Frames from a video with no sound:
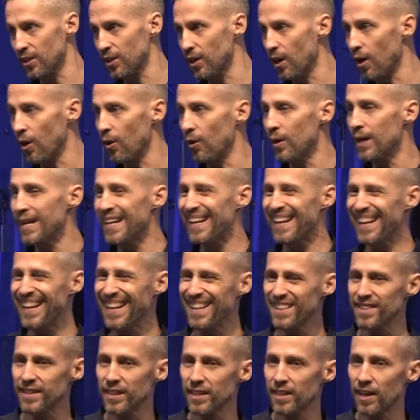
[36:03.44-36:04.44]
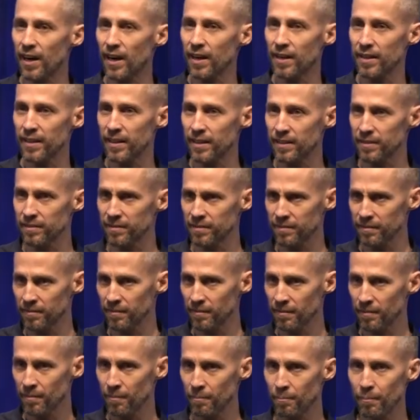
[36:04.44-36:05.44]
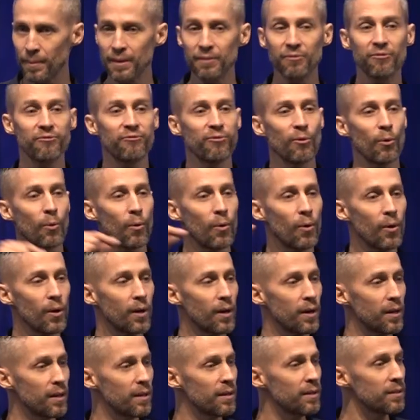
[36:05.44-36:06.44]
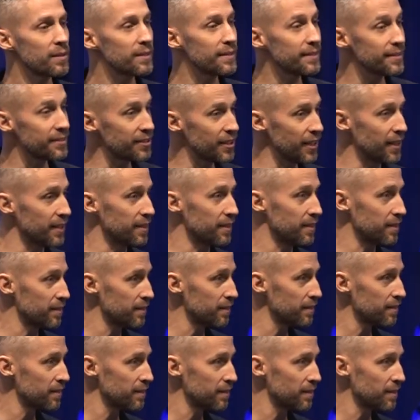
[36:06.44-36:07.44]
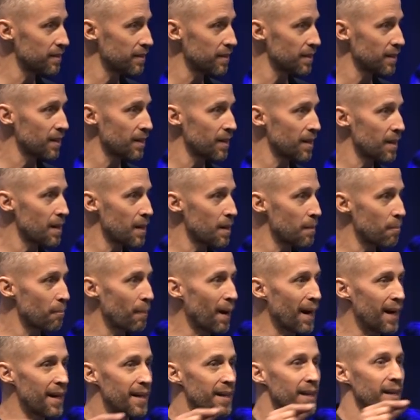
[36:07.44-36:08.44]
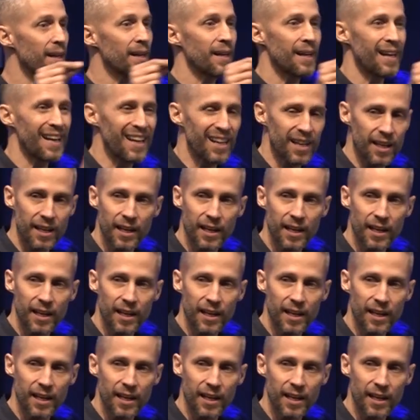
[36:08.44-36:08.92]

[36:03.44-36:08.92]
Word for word: ago in the garden before sin, but it